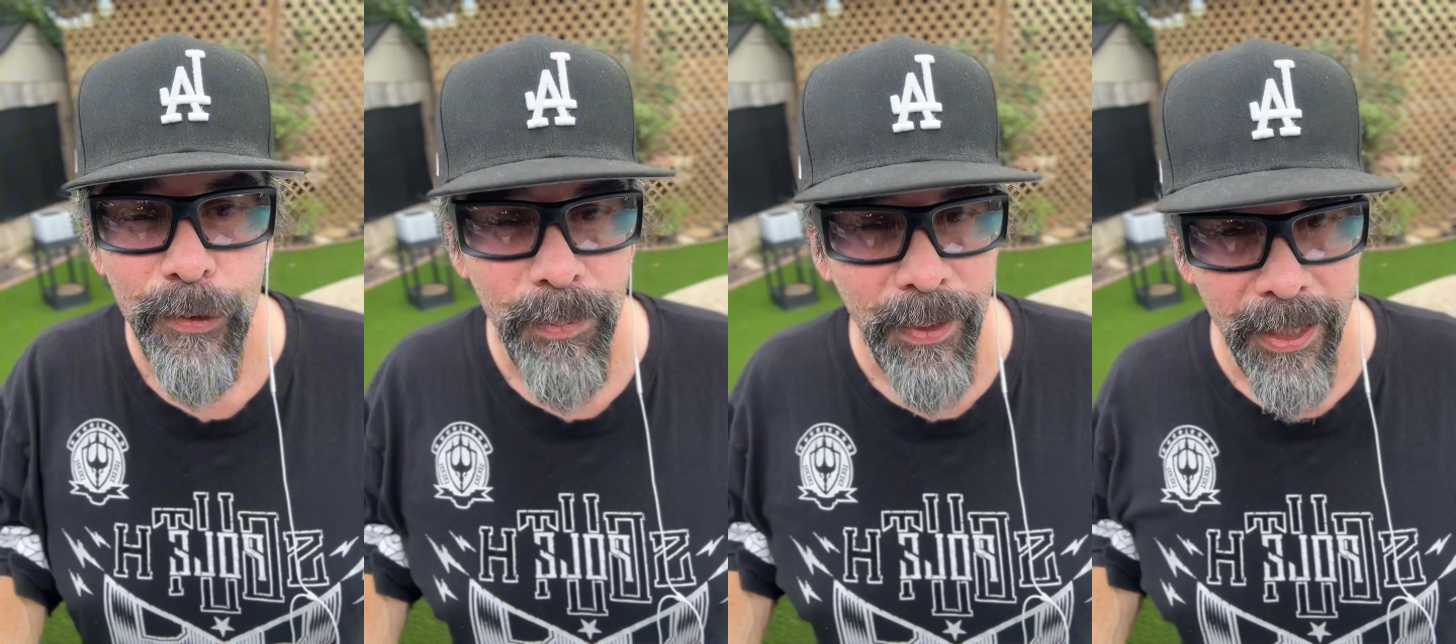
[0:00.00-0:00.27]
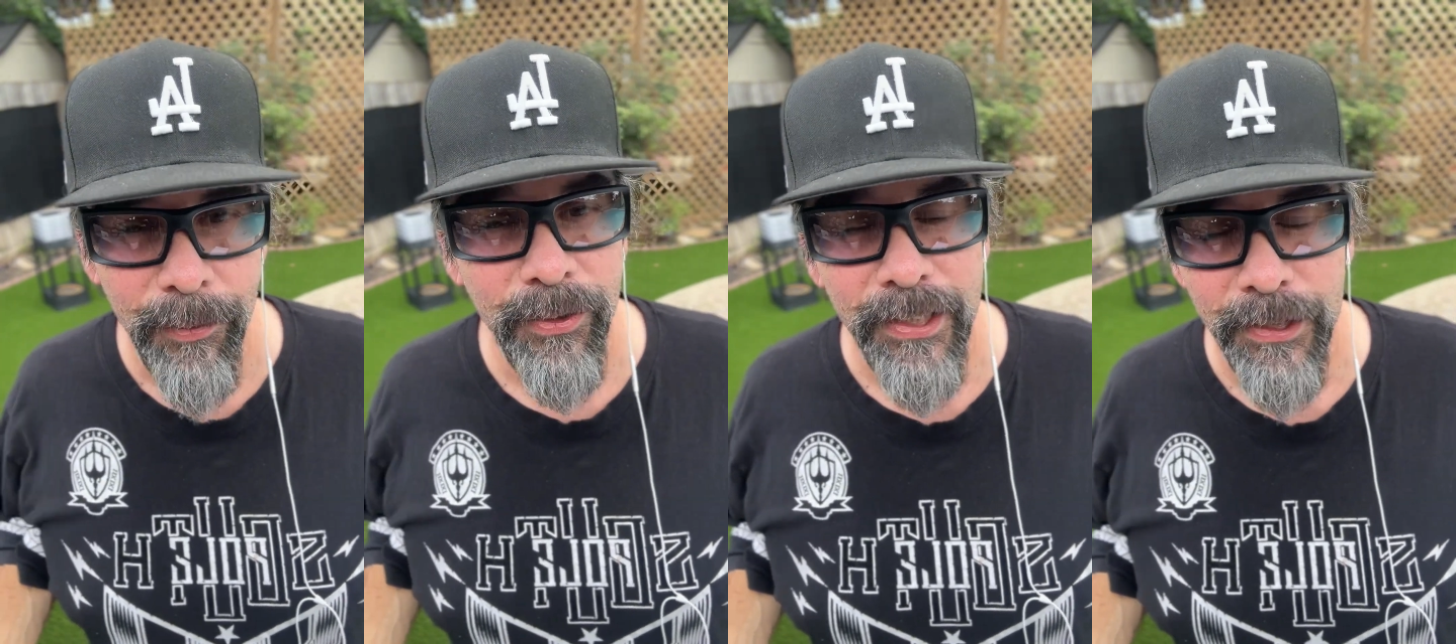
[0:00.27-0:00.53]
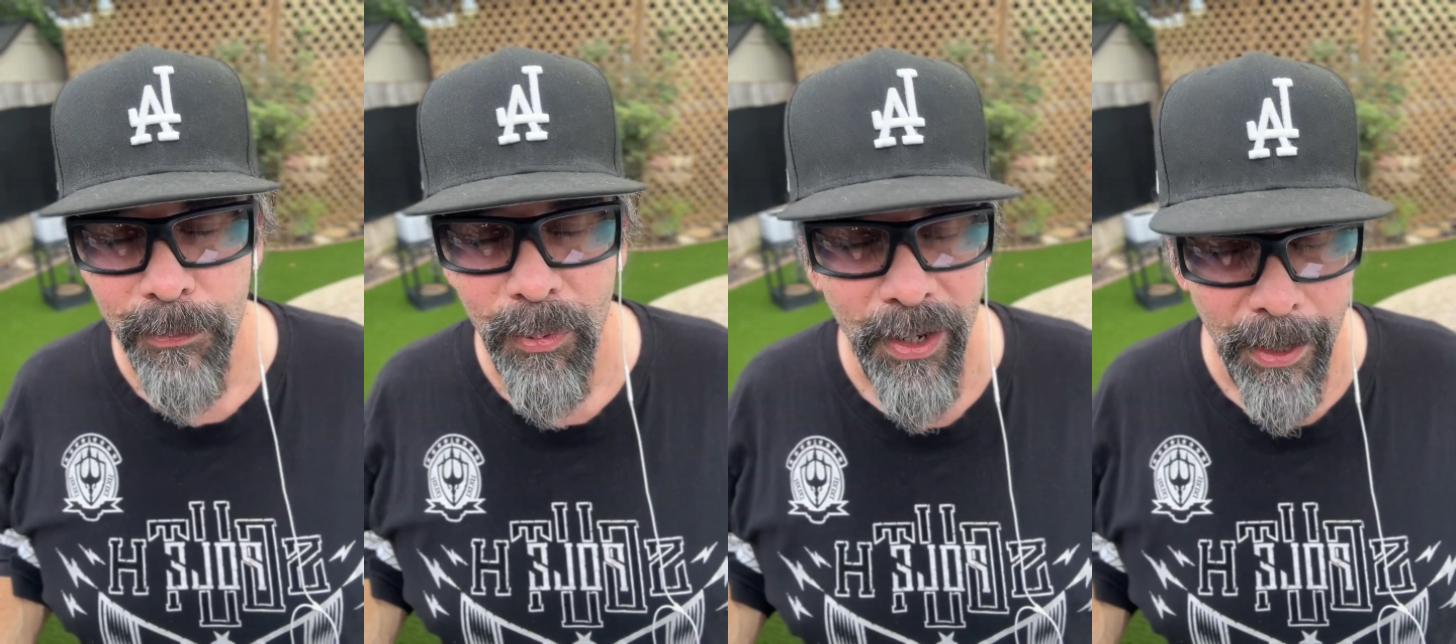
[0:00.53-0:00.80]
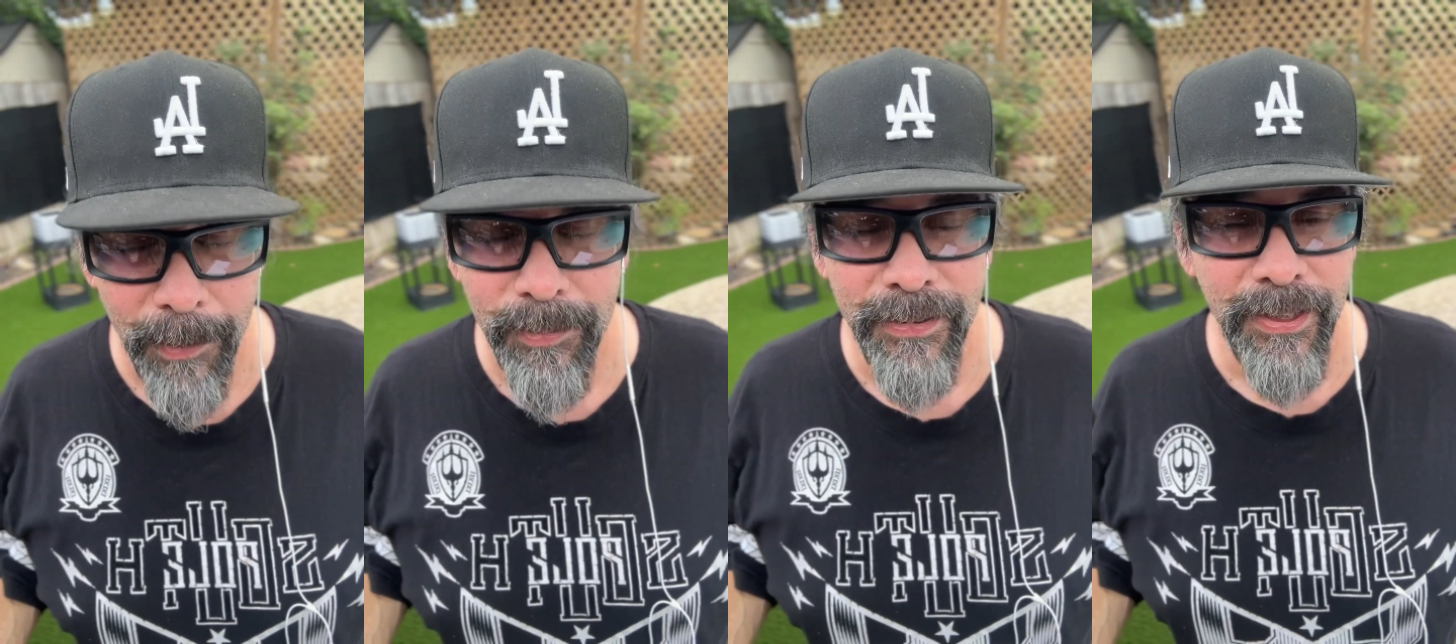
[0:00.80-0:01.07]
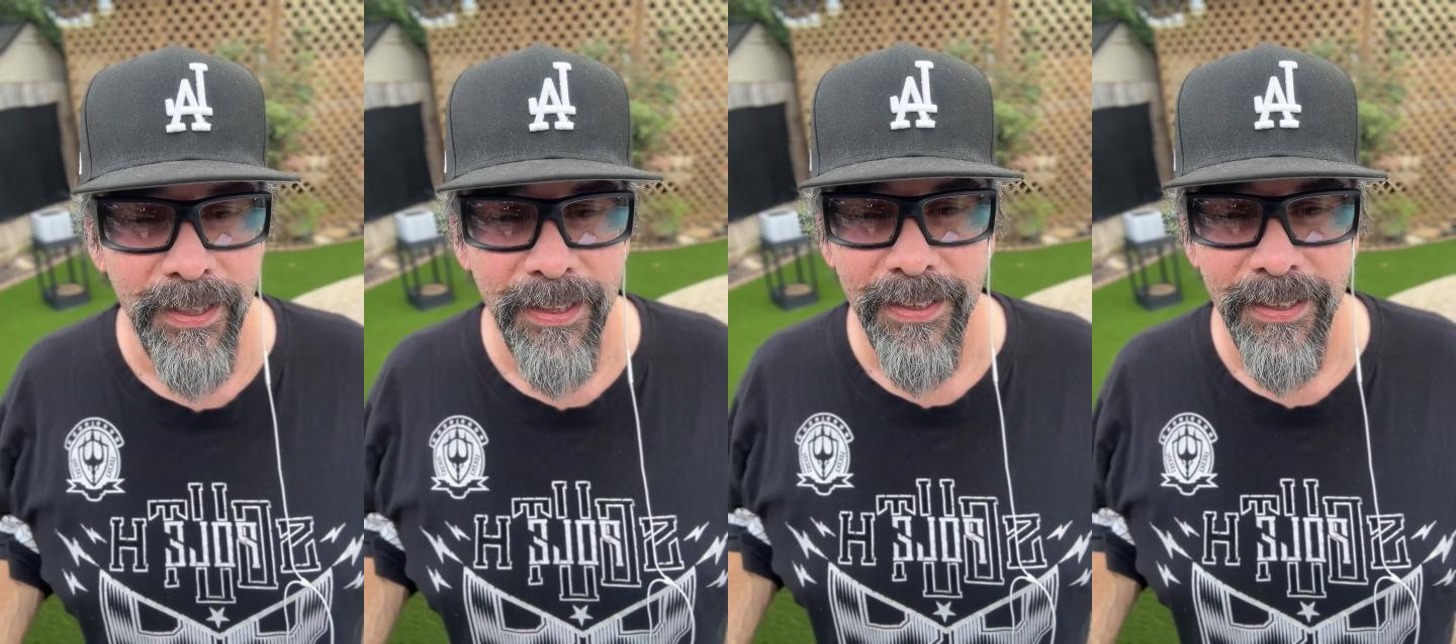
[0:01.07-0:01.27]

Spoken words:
to play with these props,